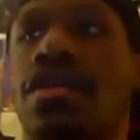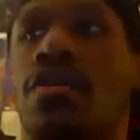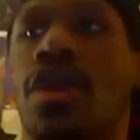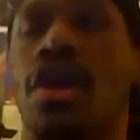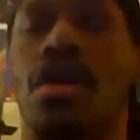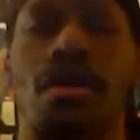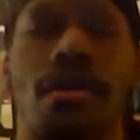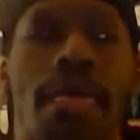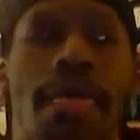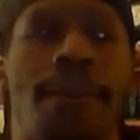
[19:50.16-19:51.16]
well,
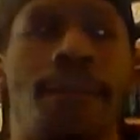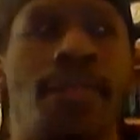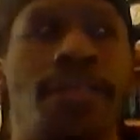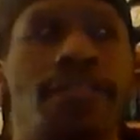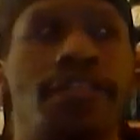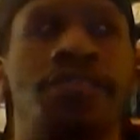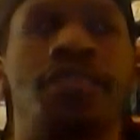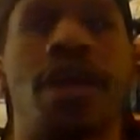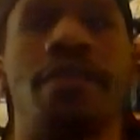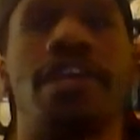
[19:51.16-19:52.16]
there's
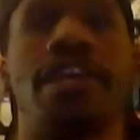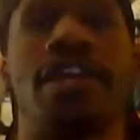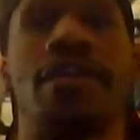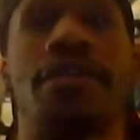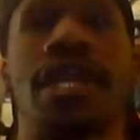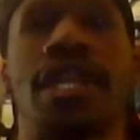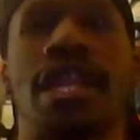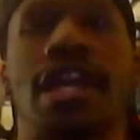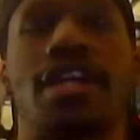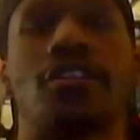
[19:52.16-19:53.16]
probably gonna be
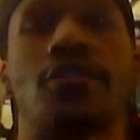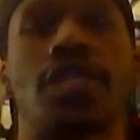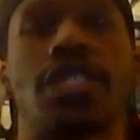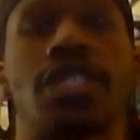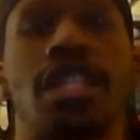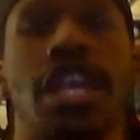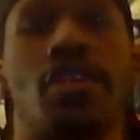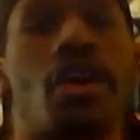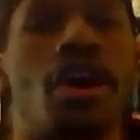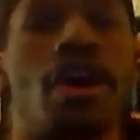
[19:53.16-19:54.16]
like a twist
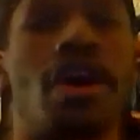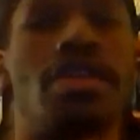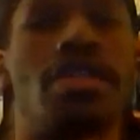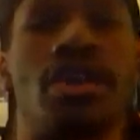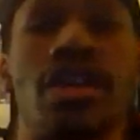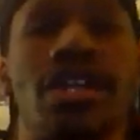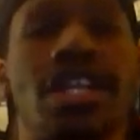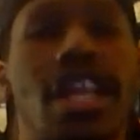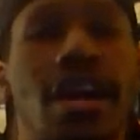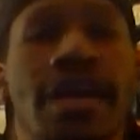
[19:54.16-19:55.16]
later on during the
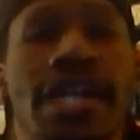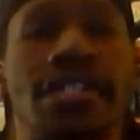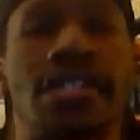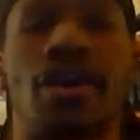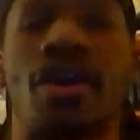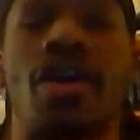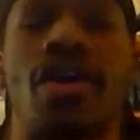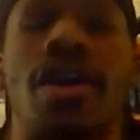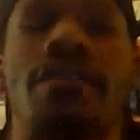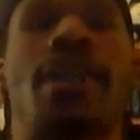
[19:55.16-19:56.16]
climax of the
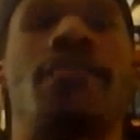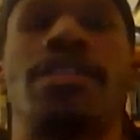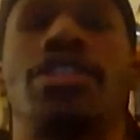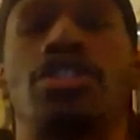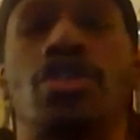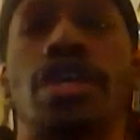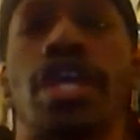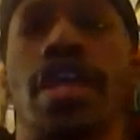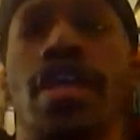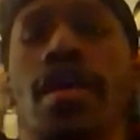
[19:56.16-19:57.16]
arc. I'm not really sure
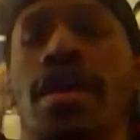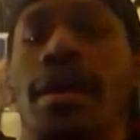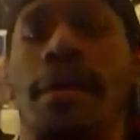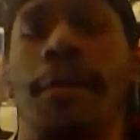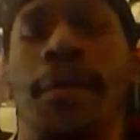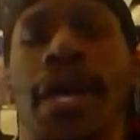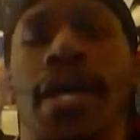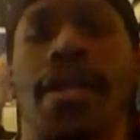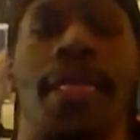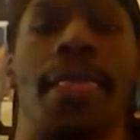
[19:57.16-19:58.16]
yet, but